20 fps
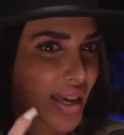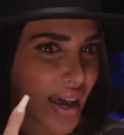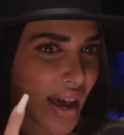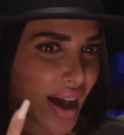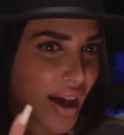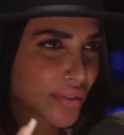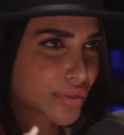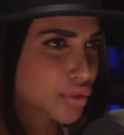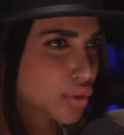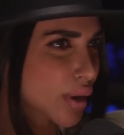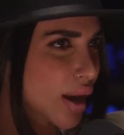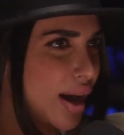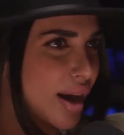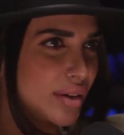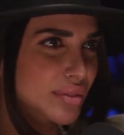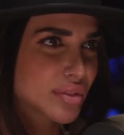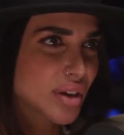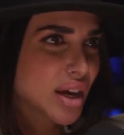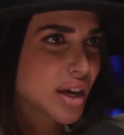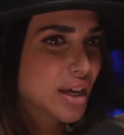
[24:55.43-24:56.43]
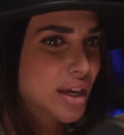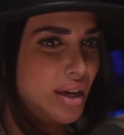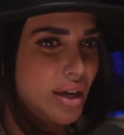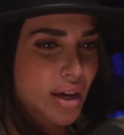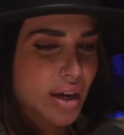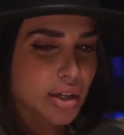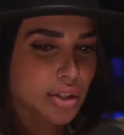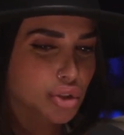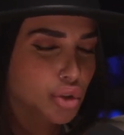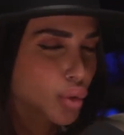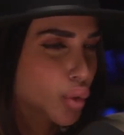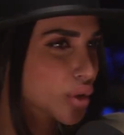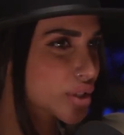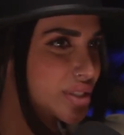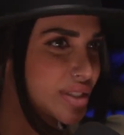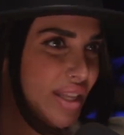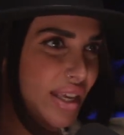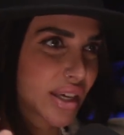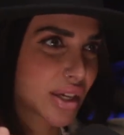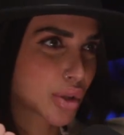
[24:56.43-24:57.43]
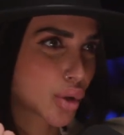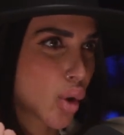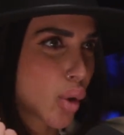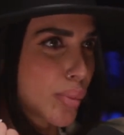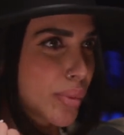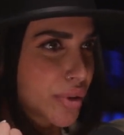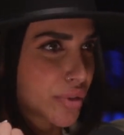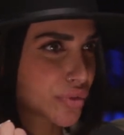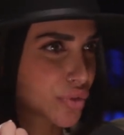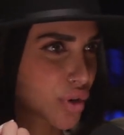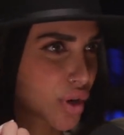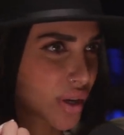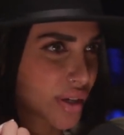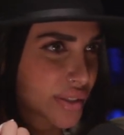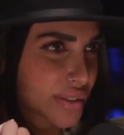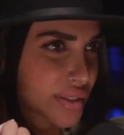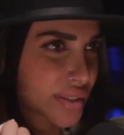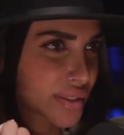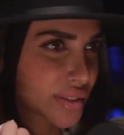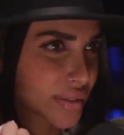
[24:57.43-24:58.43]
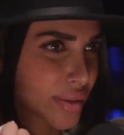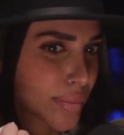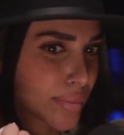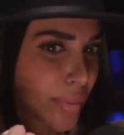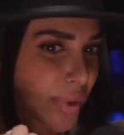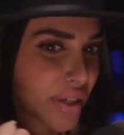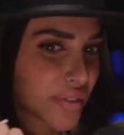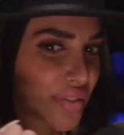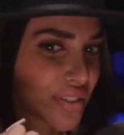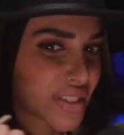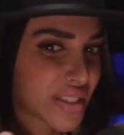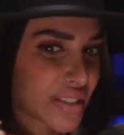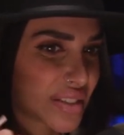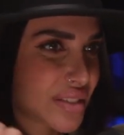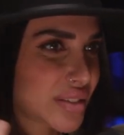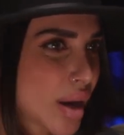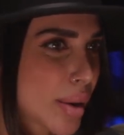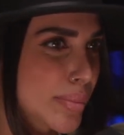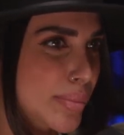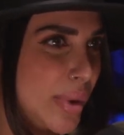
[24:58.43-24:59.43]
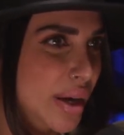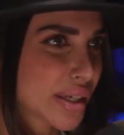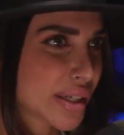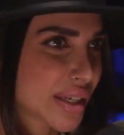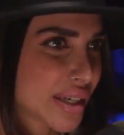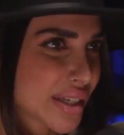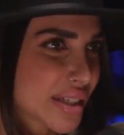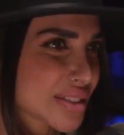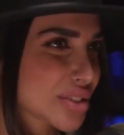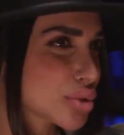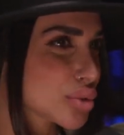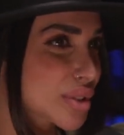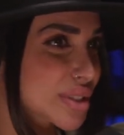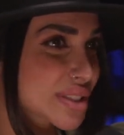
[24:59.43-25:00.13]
They have to have doors they can open for us. But if it's dumb money, it's